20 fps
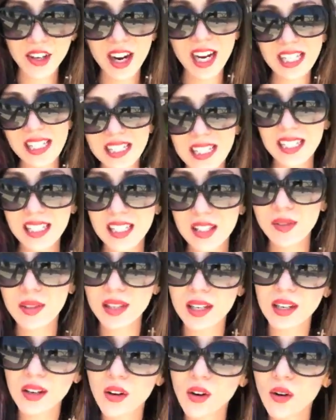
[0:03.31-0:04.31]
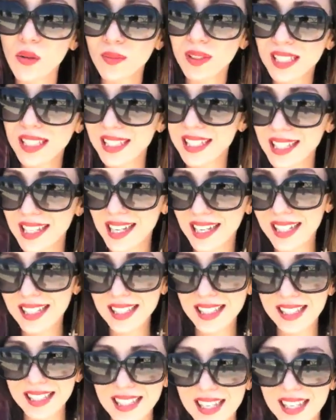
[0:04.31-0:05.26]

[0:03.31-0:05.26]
Craziness with Nicole Macias.